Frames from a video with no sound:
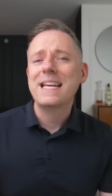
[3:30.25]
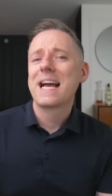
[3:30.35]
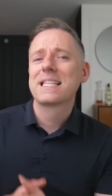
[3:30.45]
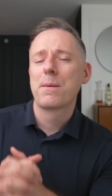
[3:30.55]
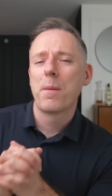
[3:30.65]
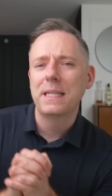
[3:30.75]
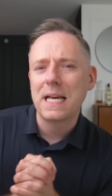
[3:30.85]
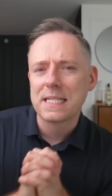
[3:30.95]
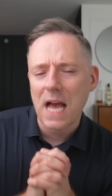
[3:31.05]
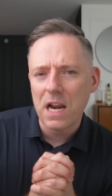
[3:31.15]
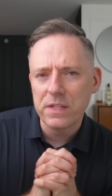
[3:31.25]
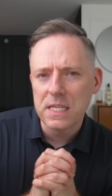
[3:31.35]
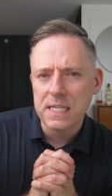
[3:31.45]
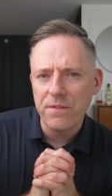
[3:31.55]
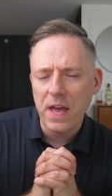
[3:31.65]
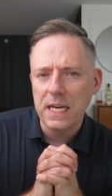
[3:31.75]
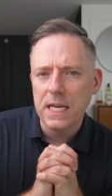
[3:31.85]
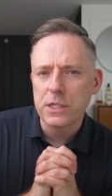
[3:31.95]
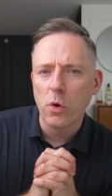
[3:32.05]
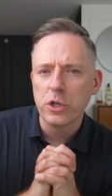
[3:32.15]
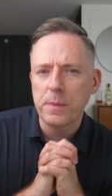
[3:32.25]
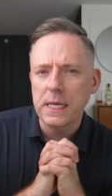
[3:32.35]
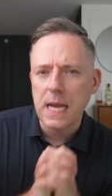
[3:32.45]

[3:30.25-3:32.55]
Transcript: next up on my list, kind of in the same vein, is going to be